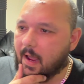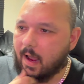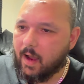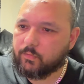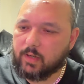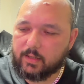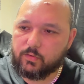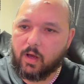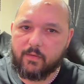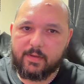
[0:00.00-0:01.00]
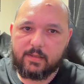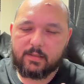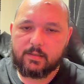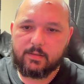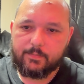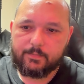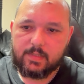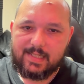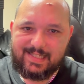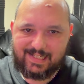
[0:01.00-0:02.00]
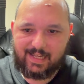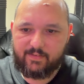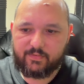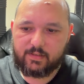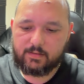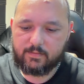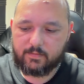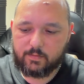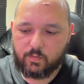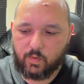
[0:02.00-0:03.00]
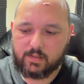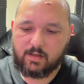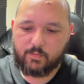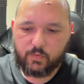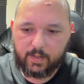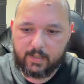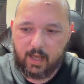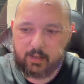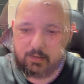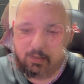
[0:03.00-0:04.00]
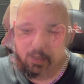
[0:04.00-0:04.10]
I would like to have it sleeved once I'm doing that.